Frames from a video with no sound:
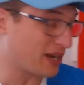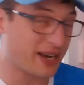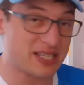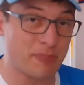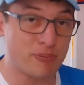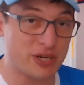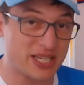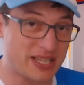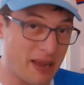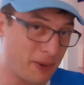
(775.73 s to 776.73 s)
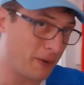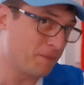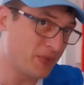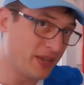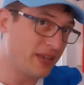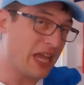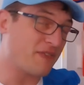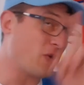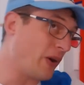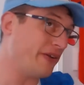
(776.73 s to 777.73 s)
Like I said, pretty stable. If
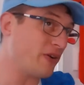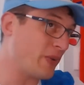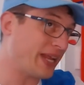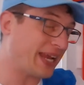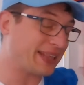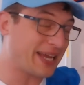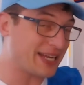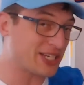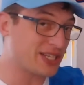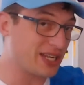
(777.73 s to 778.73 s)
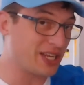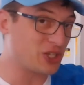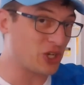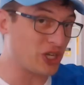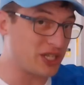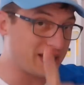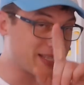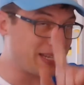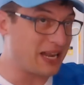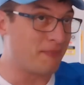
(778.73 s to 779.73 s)
you're wondering where to get the Argentinian jersey, it's
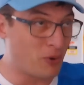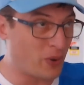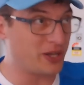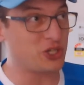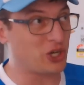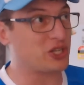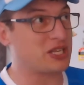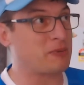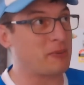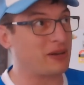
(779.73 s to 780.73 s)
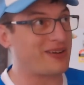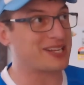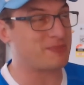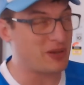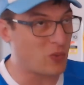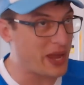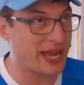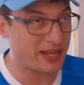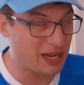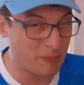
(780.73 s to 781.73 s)
the number one jersey. People have asked me, where
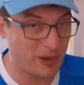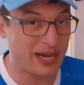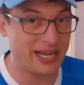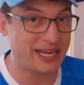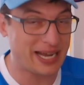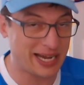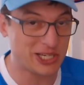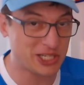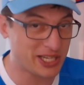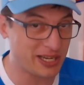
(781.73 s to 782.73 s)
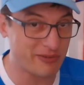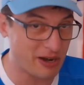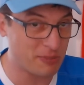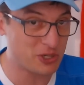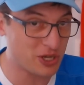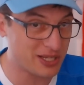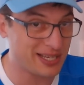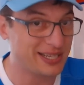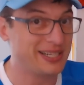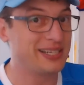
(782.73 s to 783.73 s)
can I buy an Argentinian rugby jersey?